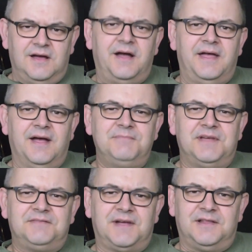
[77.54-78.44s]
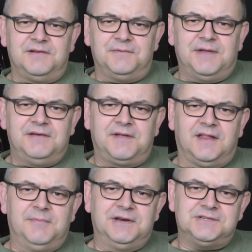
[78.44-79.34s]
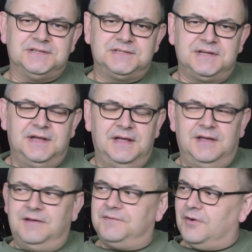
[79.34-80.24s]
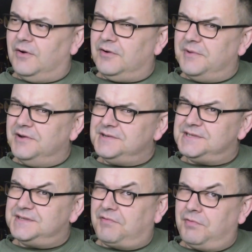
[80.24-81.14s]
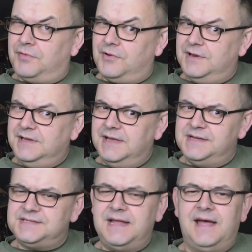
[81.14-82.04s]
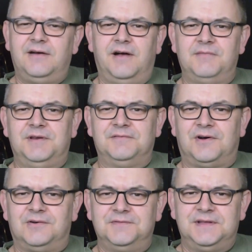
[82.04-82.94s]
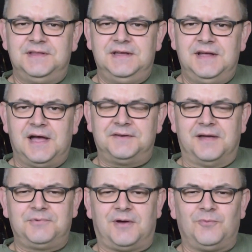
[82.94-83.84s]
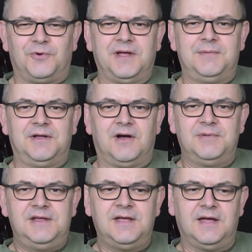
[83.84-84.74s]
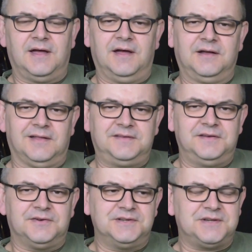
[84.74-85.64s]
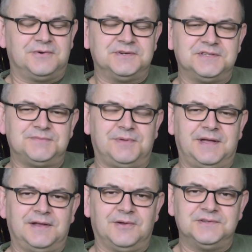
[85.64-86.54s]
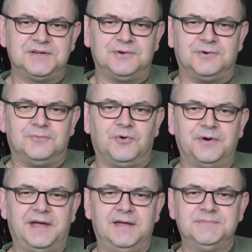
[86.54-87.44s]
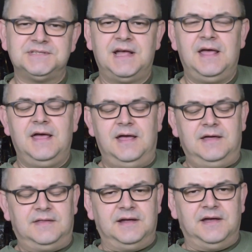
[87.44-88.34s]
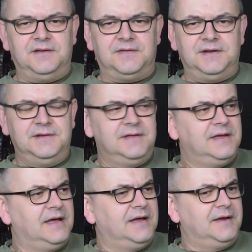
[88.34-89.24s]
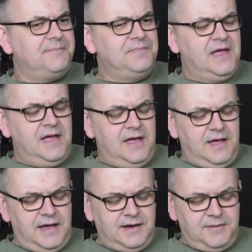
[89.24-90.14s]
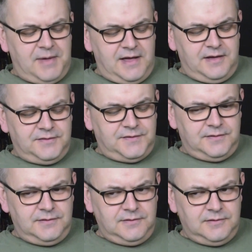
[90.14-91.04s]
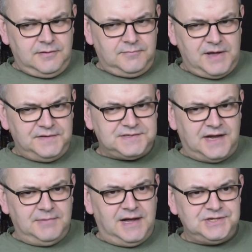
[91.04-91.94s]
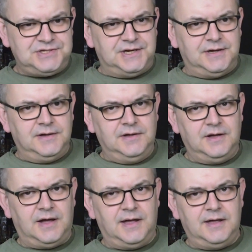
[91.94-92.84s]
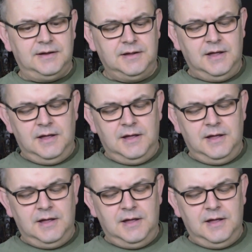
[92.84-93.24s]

Hi, I'm Dave Taylor from Dave Taylor Miniatures. For almost 30 years now, I've been involved in the uh, tabletop wargaming hobby, uh, collecting toy soldiers, playing loads of cool war games, that kind of thing. Um, and about, about this time last year, I